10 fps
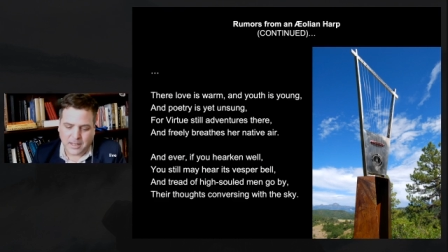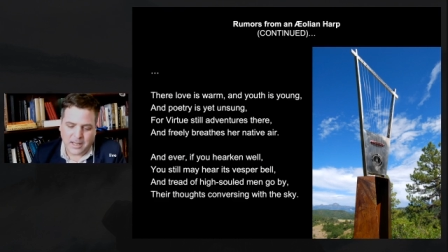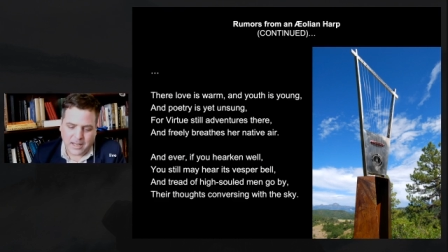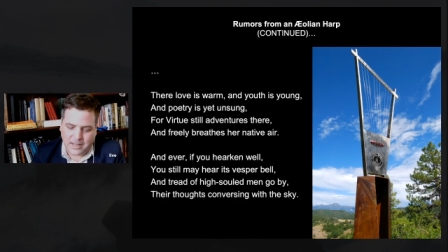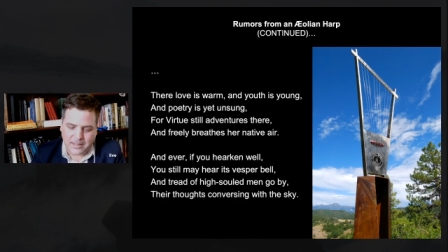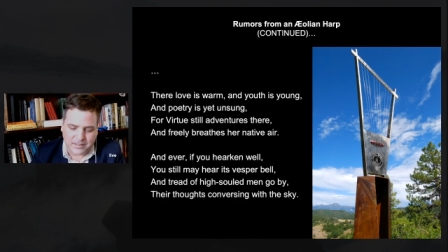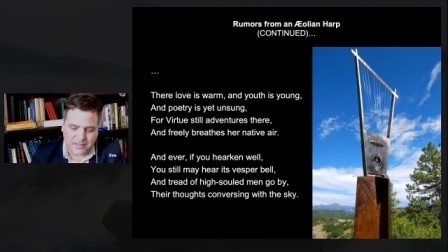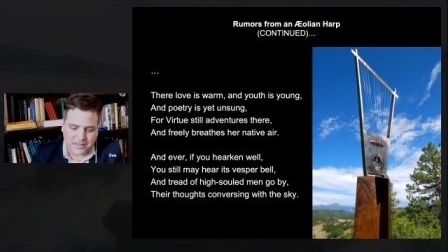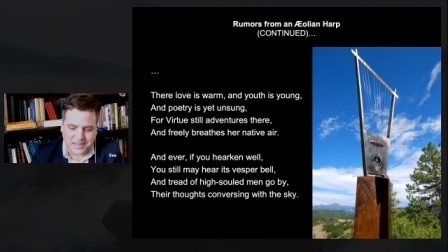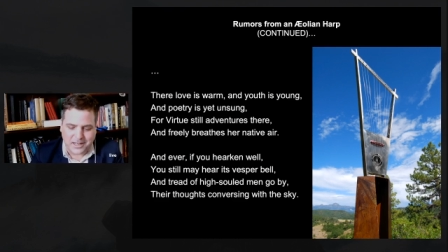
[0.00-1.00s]
and
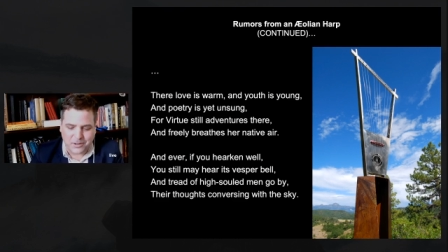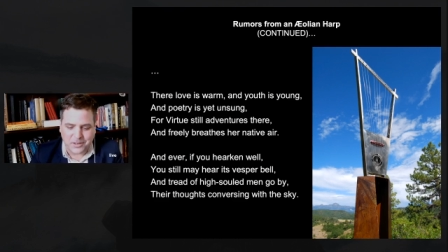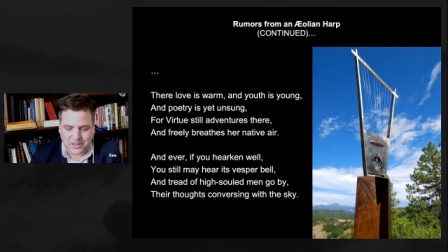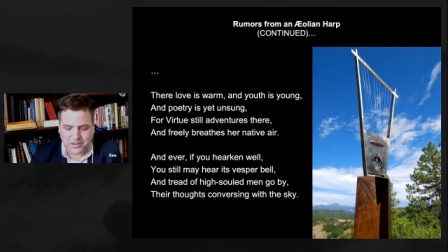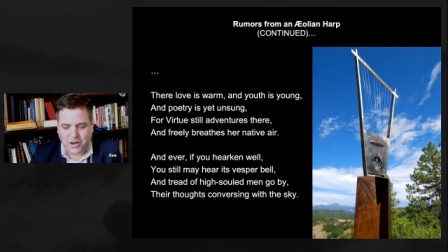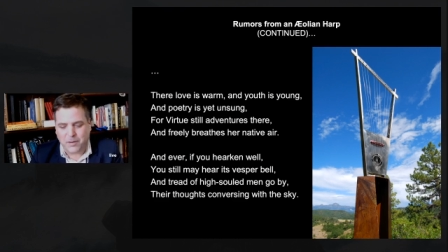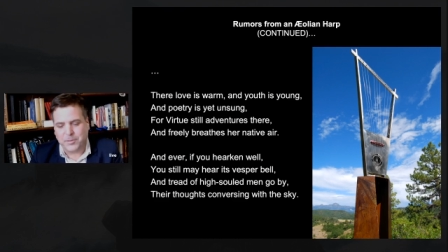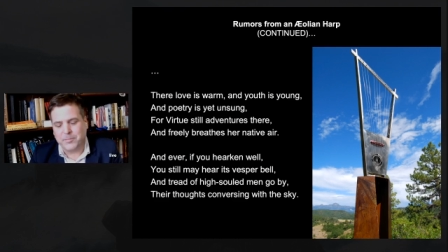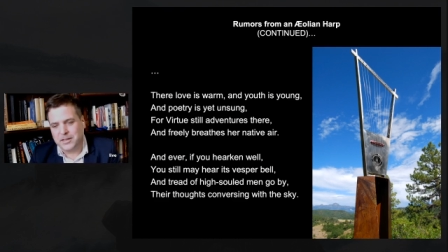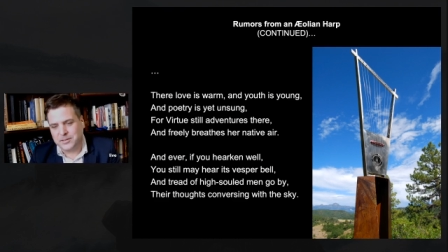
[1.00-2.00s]
this Aeolian harp, I
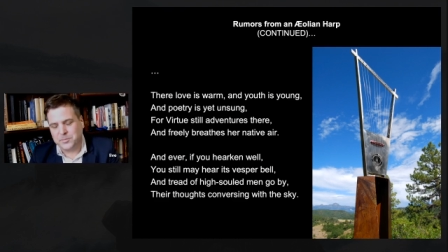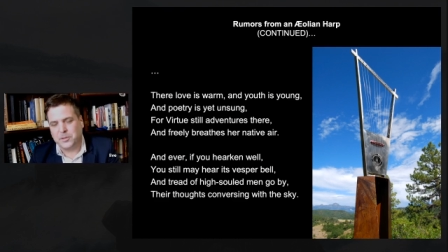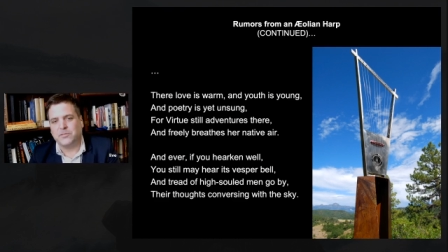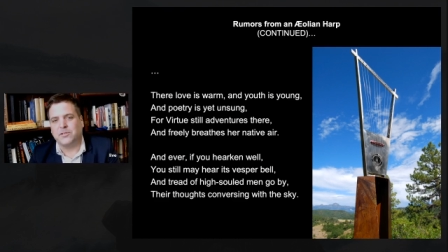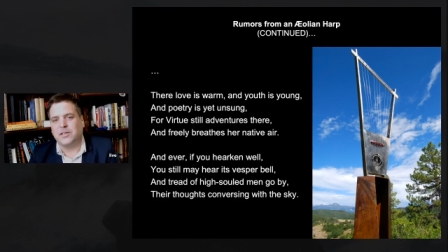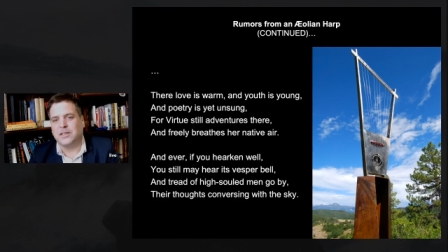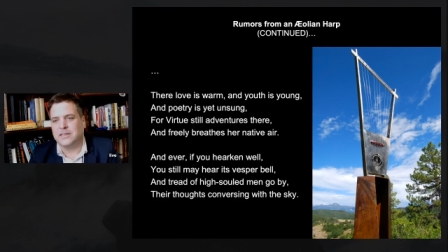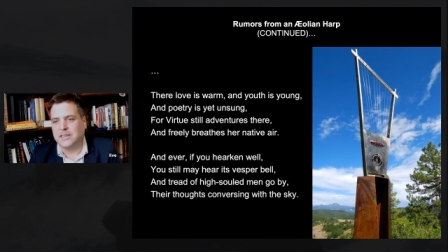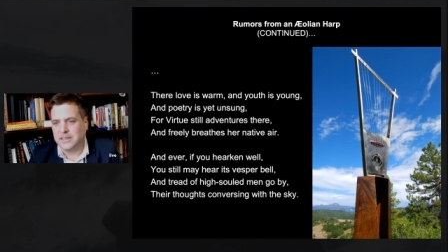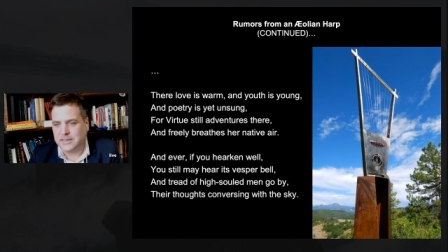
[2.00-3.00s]
mean, as beautiful as it
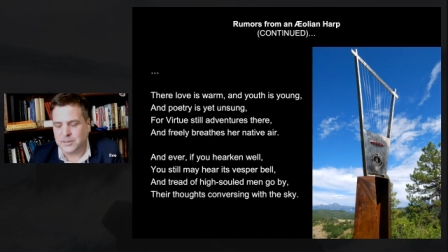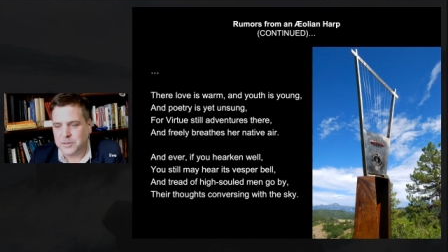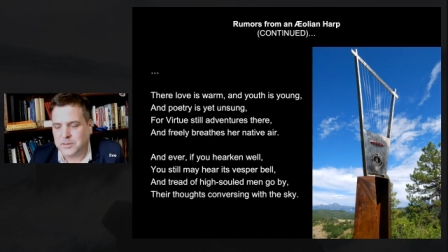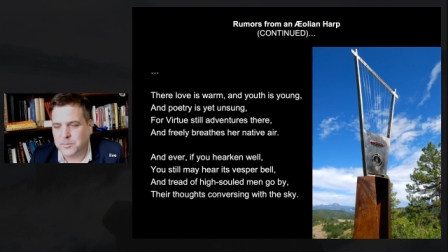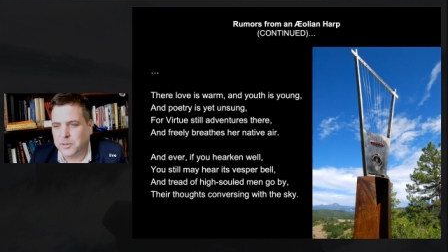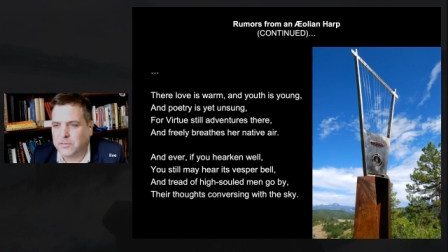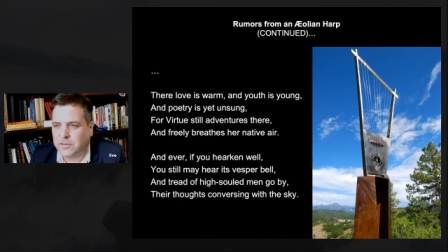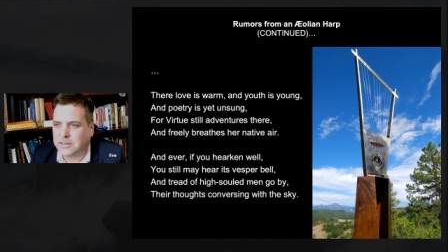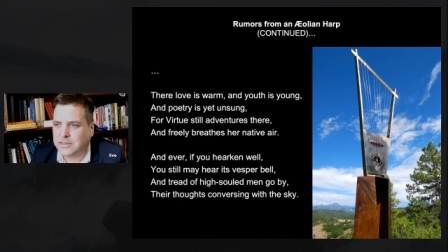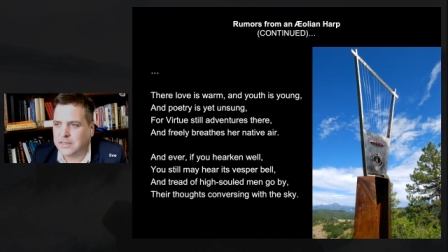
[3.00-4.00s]
is and as beautiful
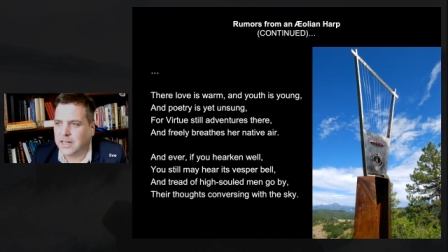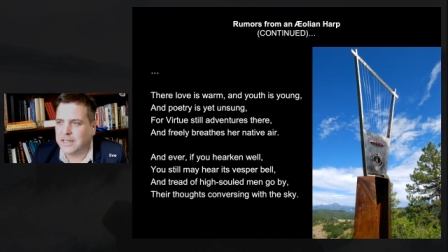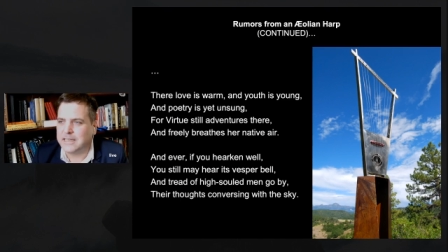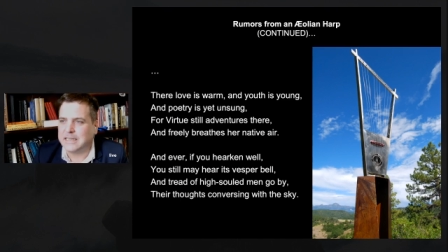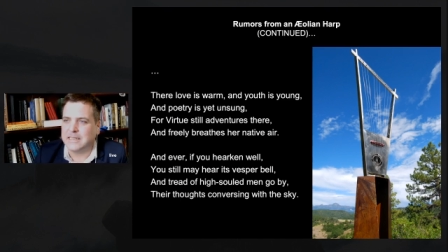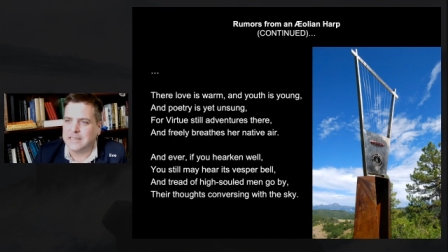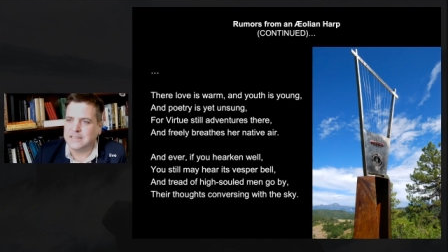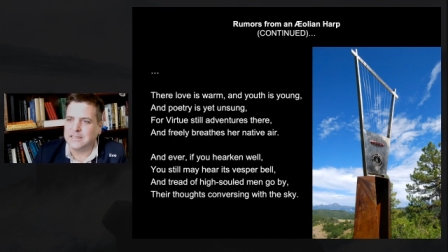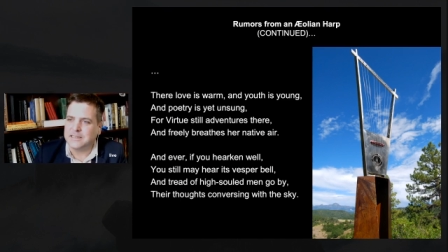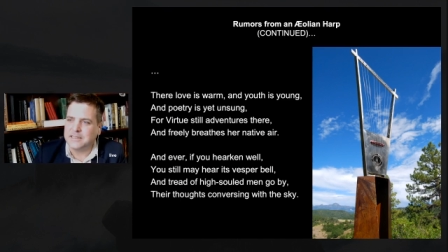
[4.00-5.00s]
as the idea is,
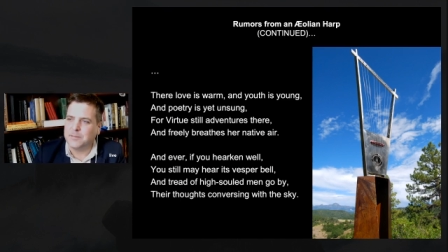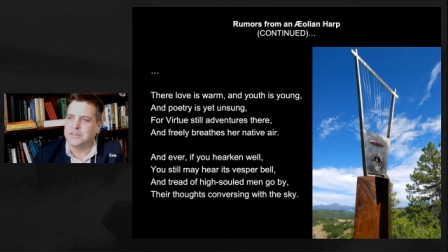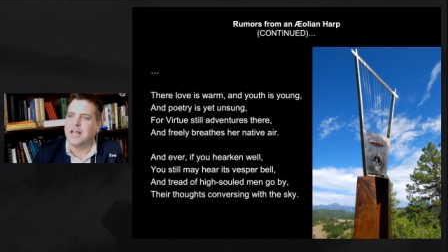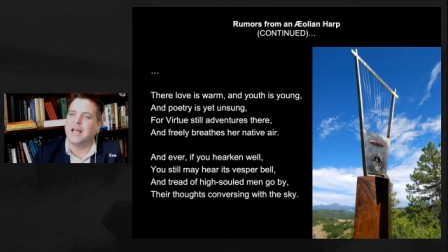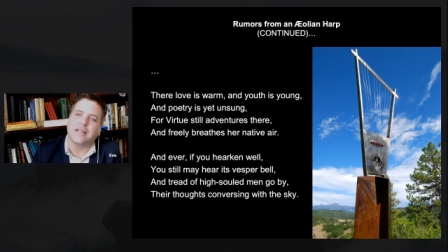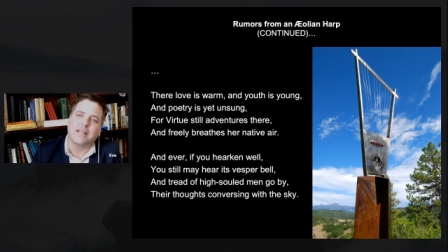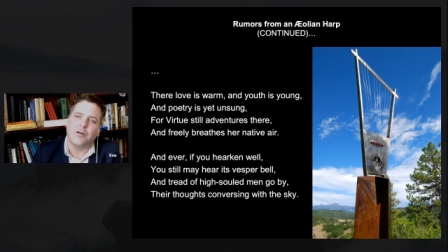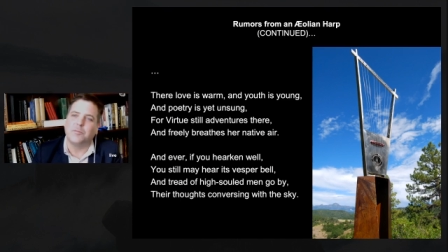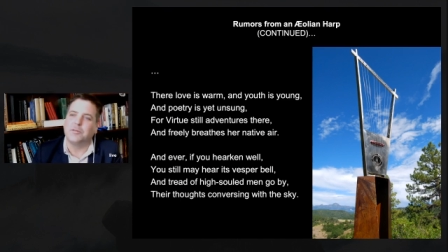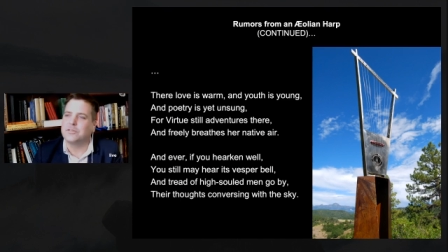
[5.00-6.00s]
it seems like
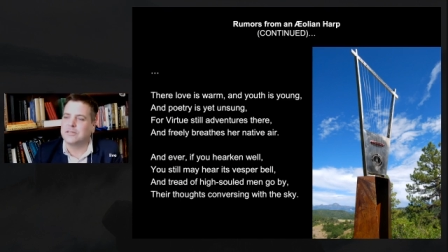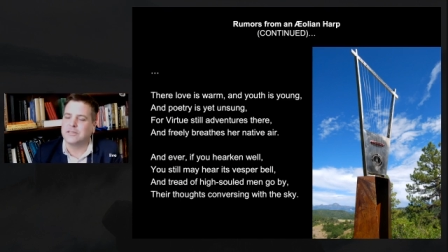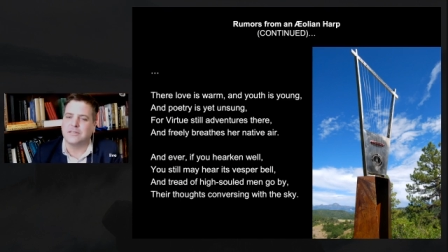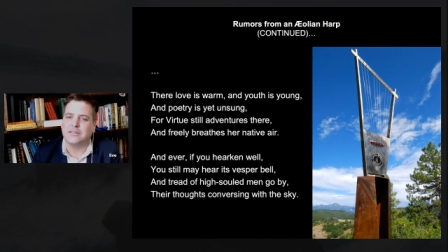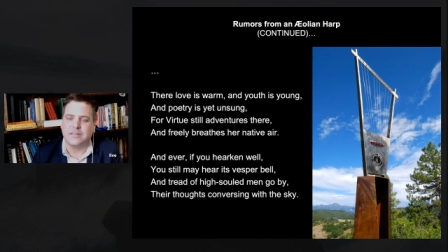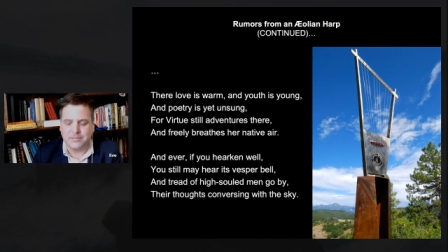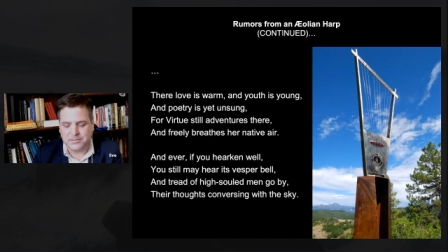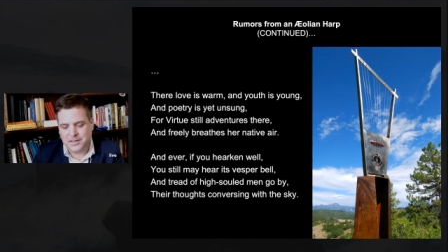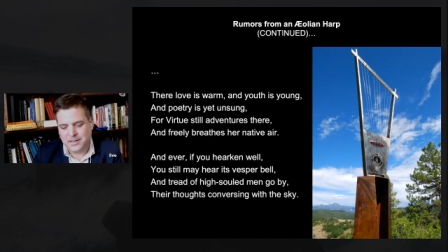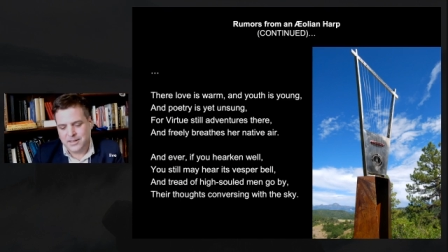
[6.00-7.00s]
almost
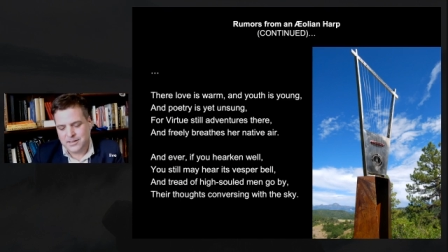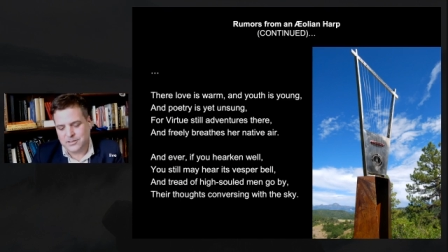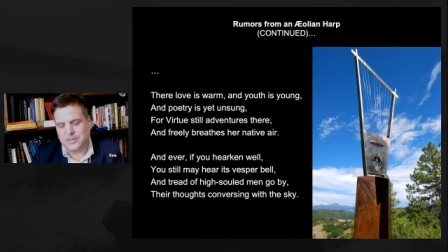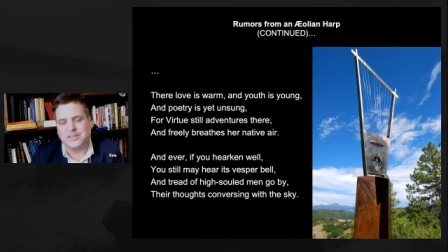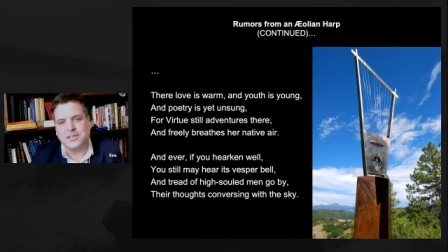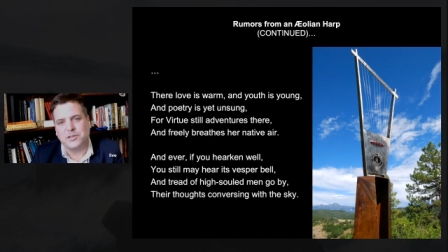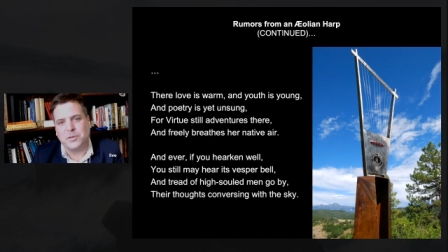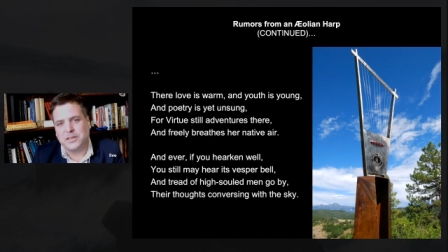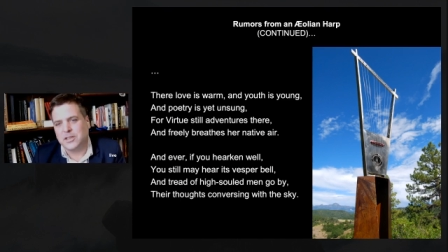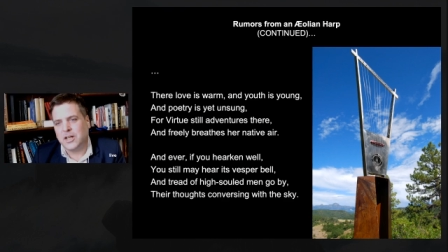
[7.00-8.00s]
there's a sense in
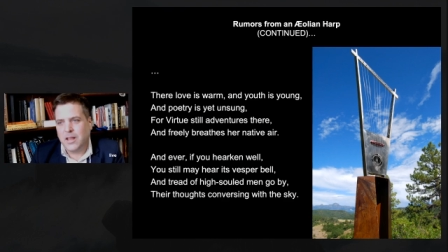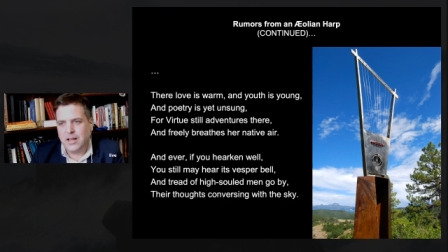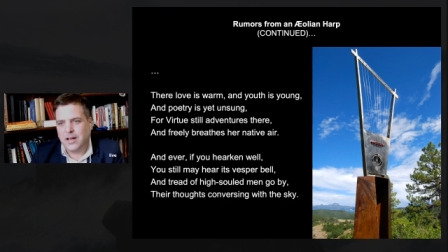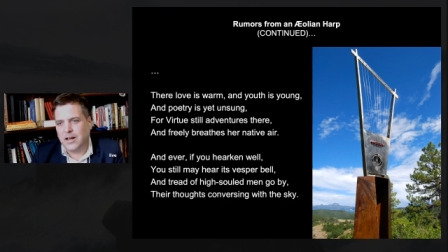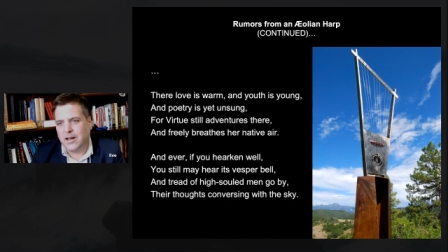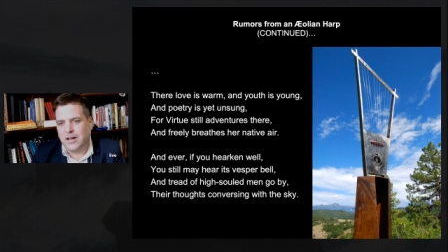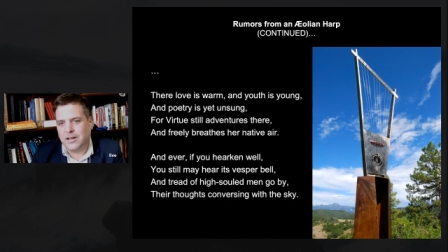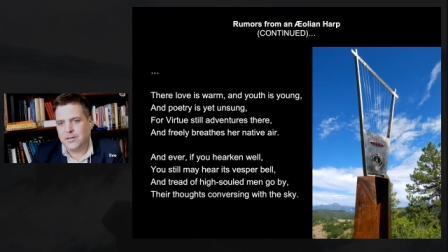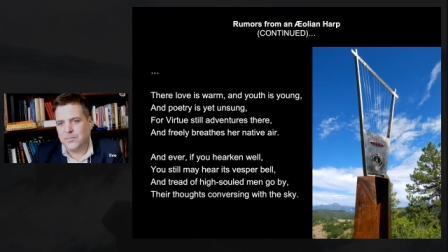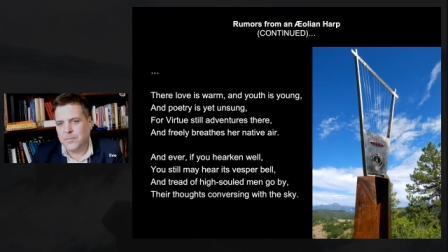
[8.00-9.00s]
which, uh,
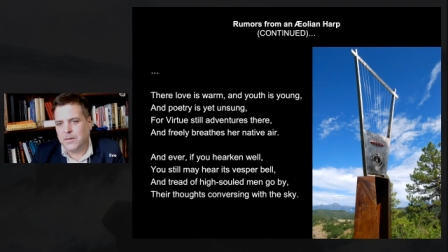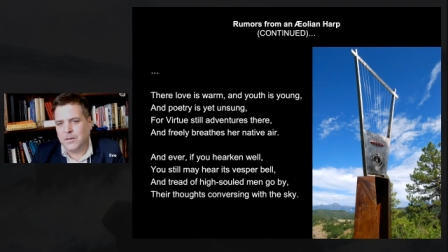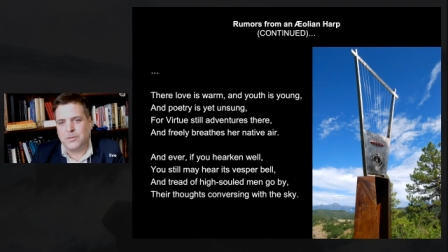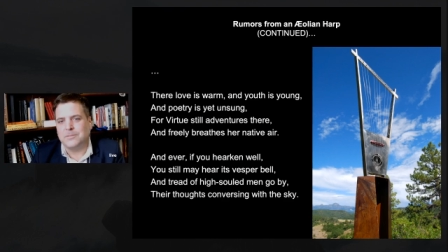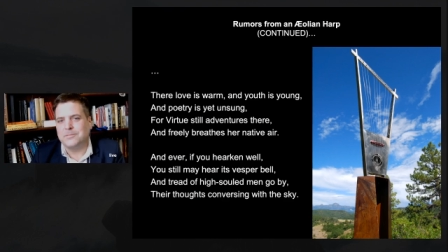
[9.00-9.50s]
you know,